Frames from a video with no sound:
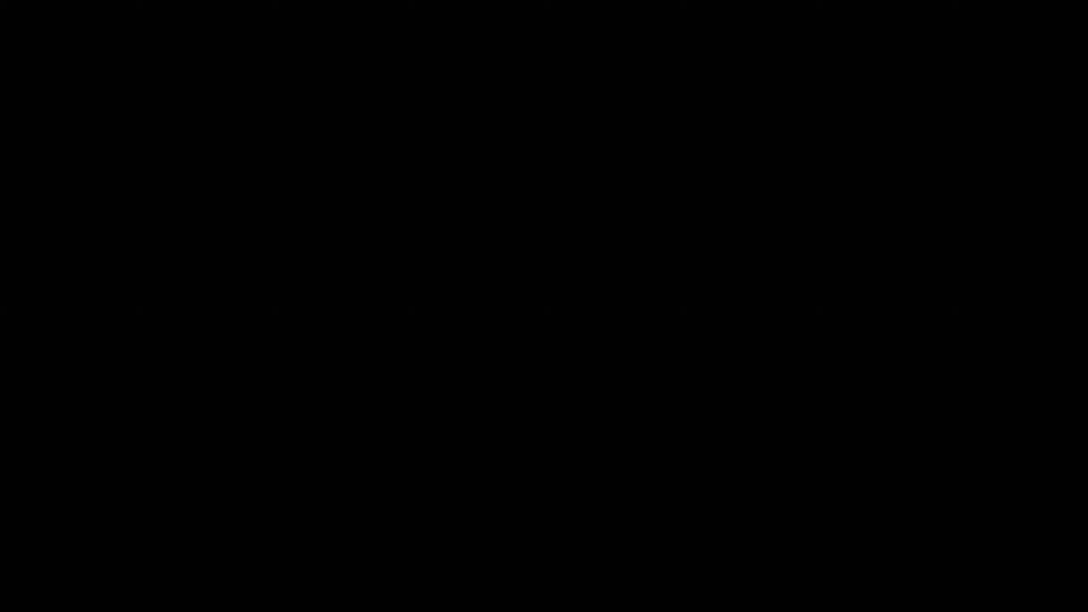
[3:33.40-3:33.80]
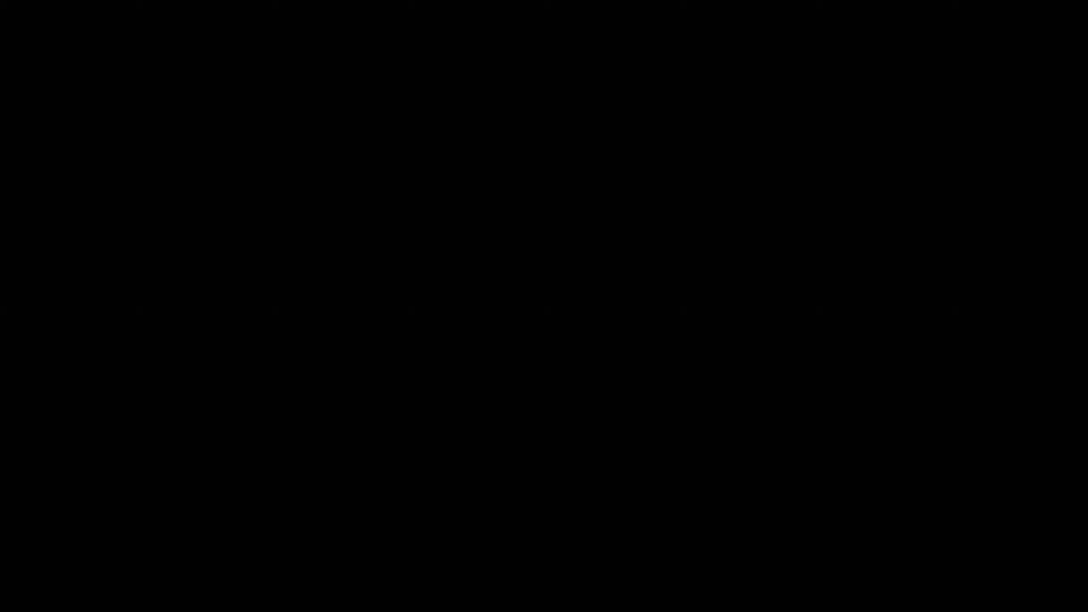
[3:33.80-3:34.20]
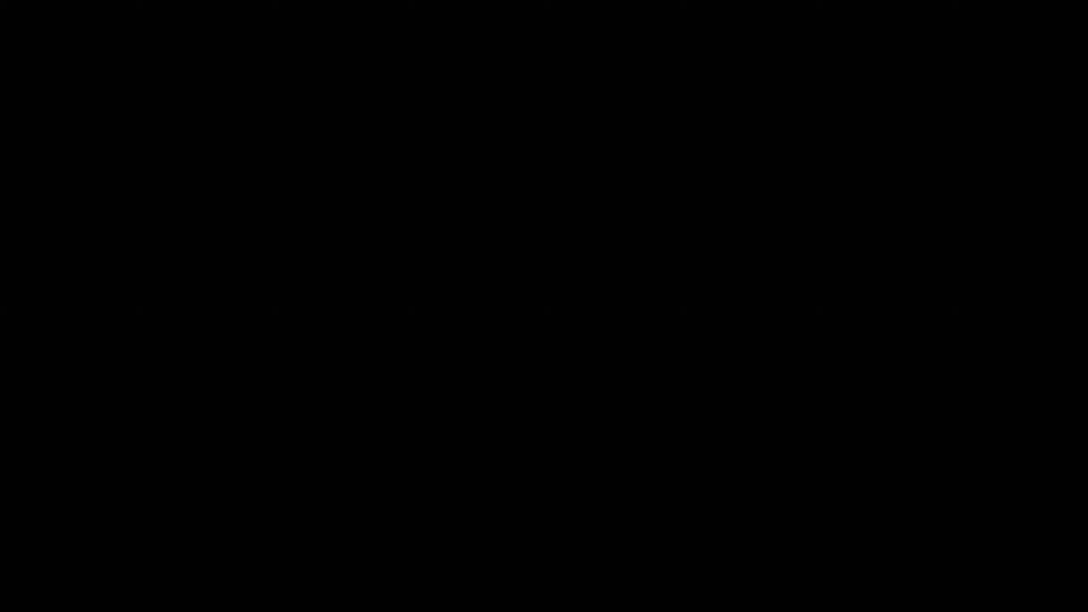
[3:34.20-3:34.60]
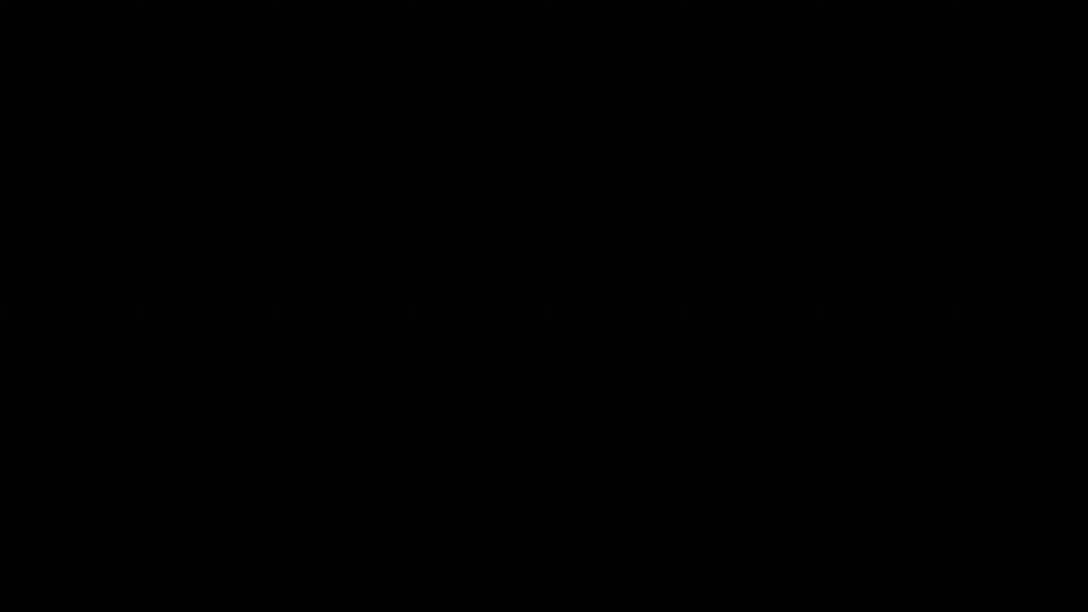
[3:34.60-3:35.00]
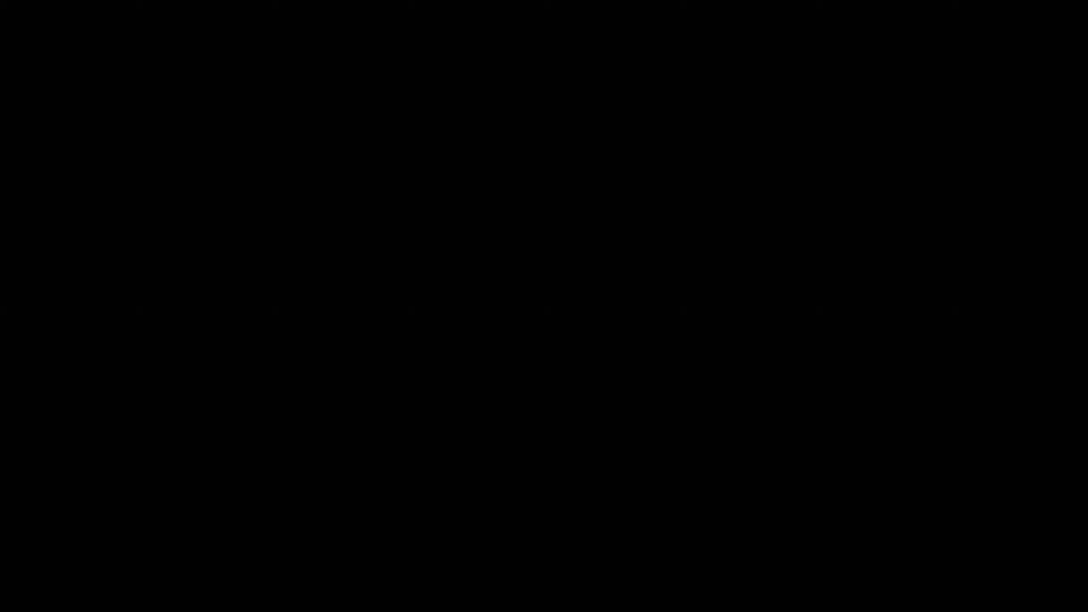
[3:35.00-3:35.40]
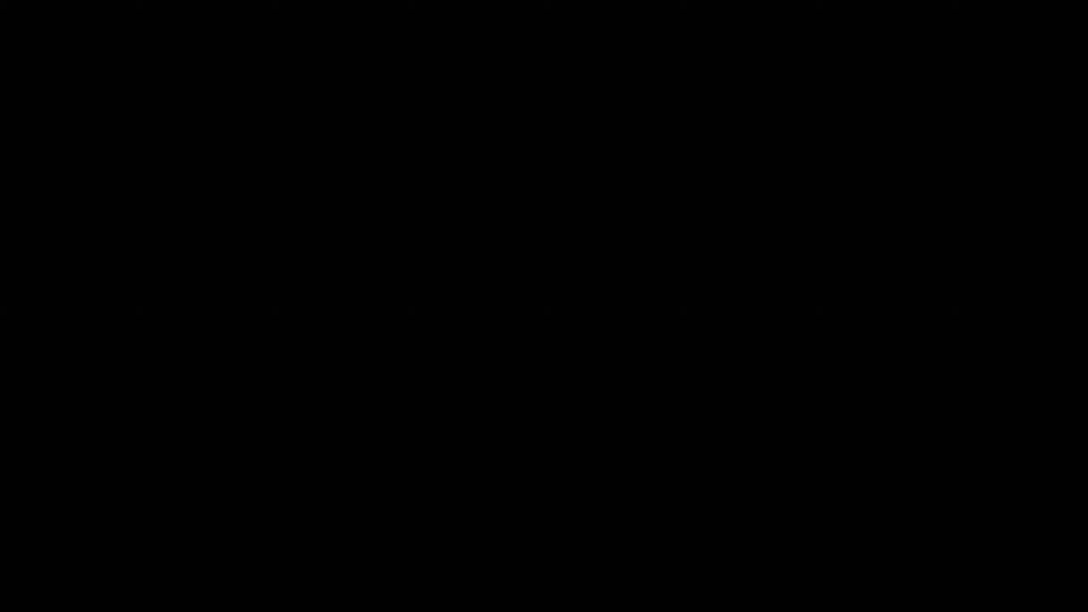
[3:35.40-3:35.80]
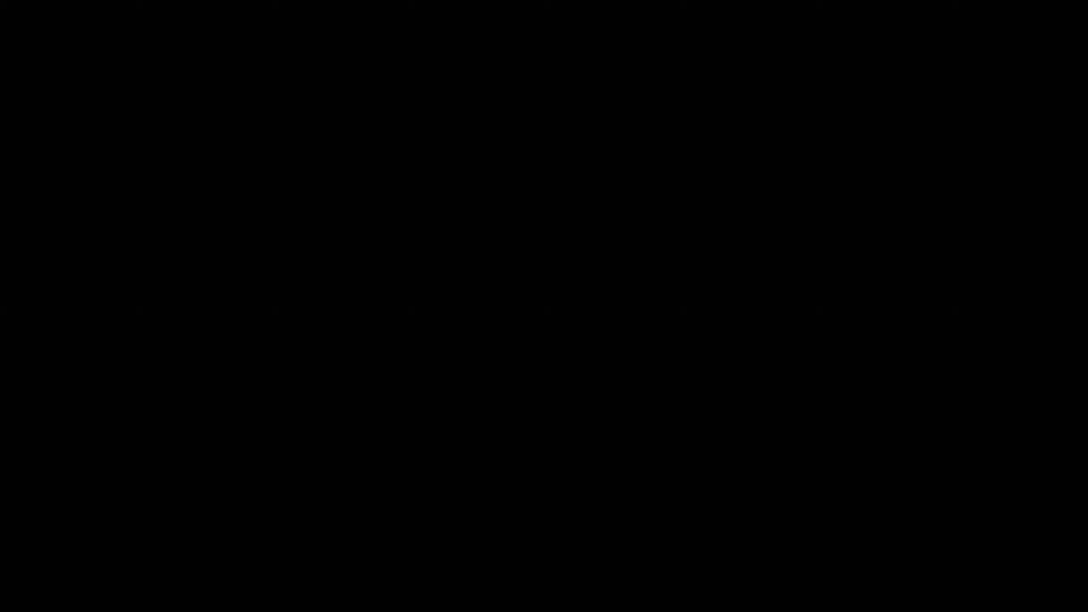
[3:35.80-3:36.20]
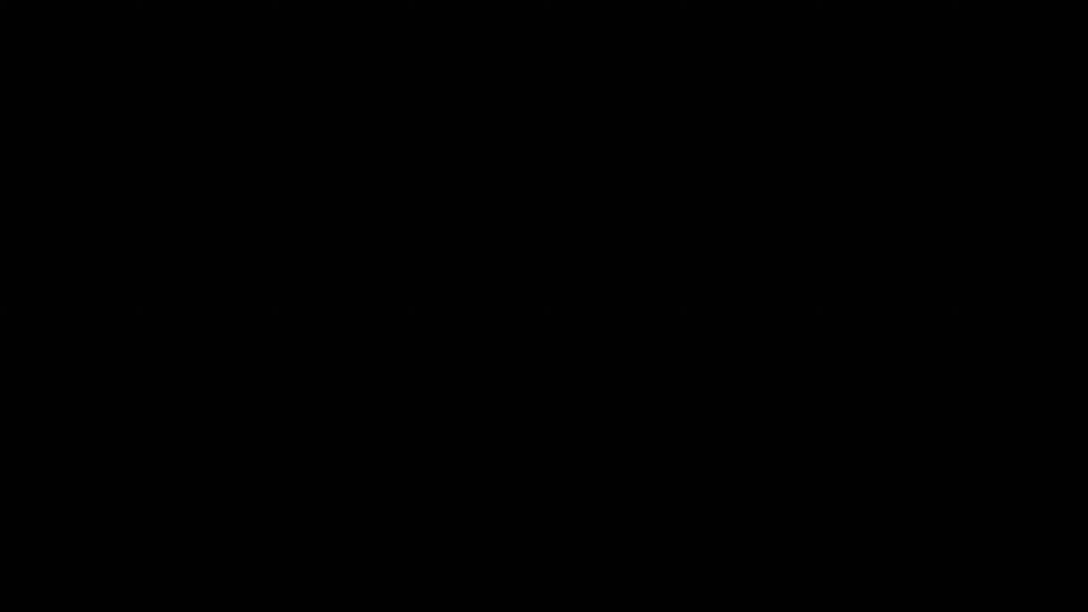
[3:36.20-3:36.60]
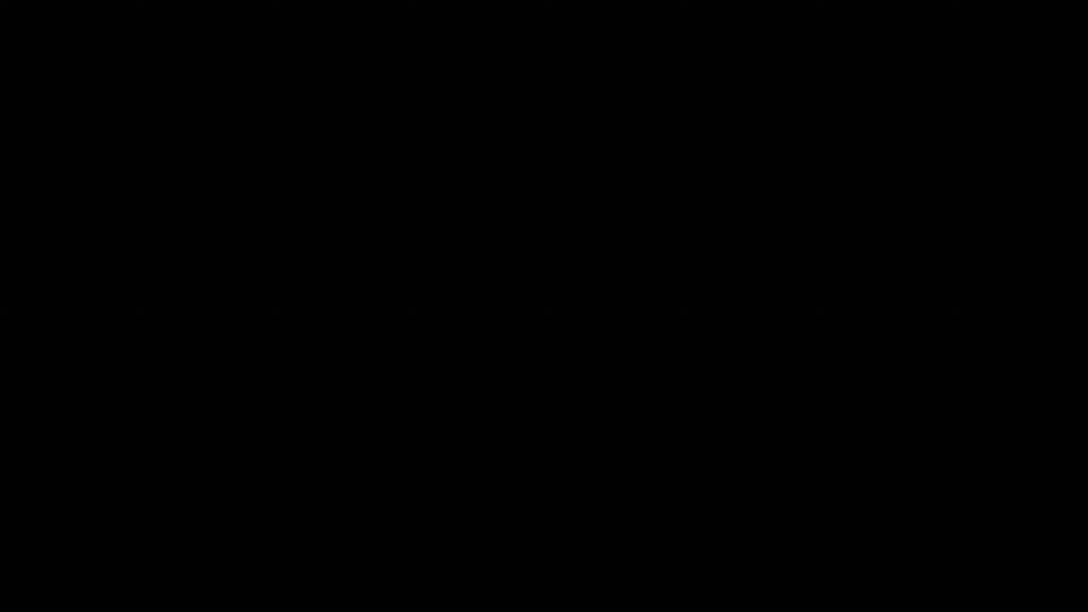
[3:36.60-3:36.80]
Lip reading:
No face is visible, so there are no lips to read.